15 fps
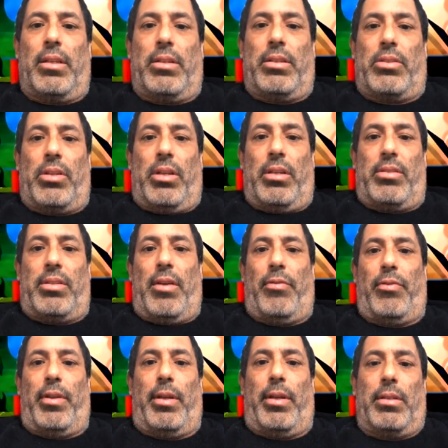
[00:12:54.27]
You know, it's
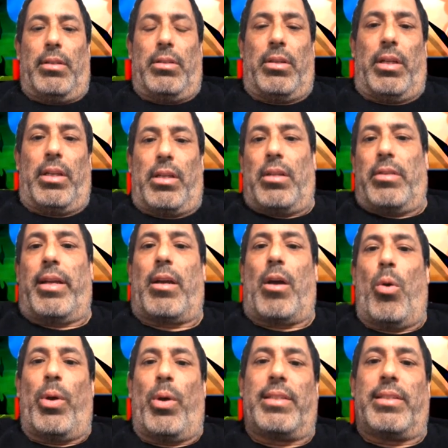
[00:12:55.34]
definitely, you know, they
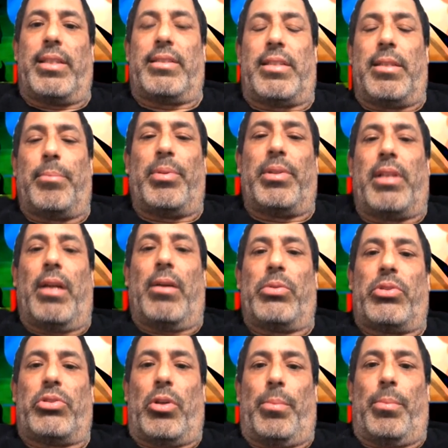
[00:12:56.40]
coexisted. But there
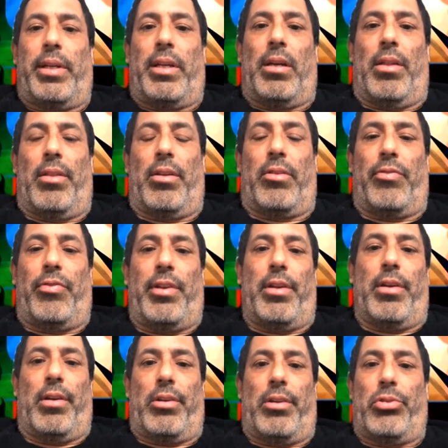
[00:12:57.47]
was so many other
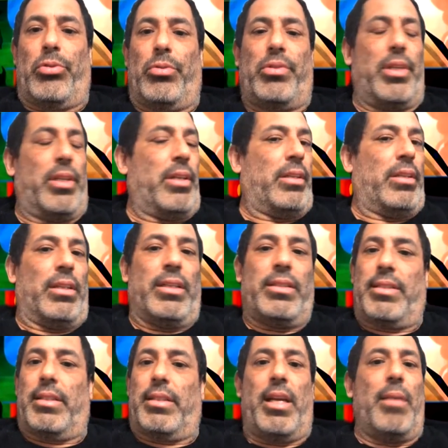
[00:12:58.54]
graffiti artists who didn't
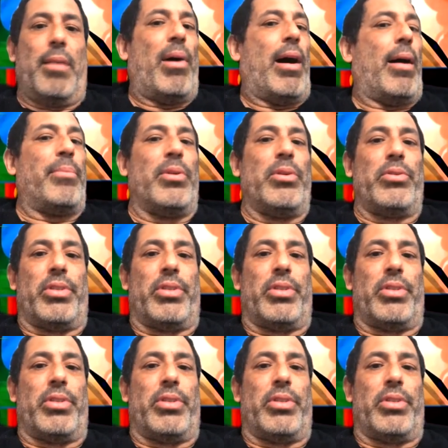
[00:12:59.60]
listen to hip-hop